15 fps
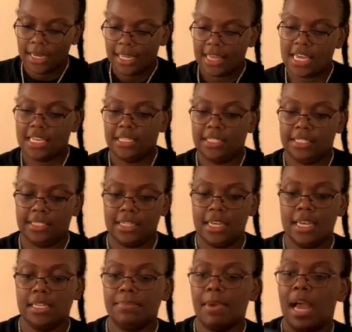This
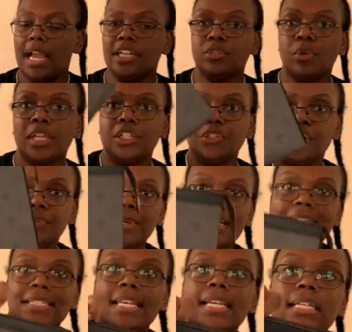is my Toiletry
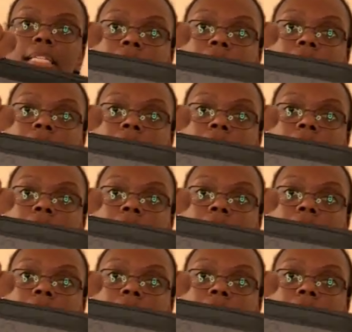26